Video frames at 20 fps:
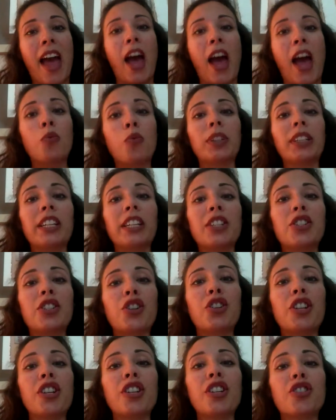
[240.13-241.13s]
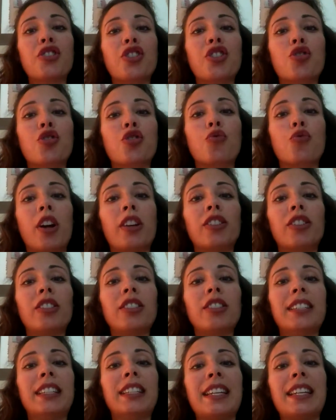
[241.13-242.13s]
and really turning your
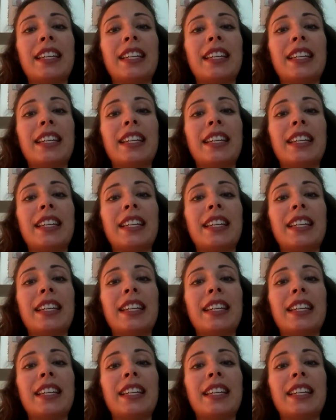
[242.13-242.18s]
struggle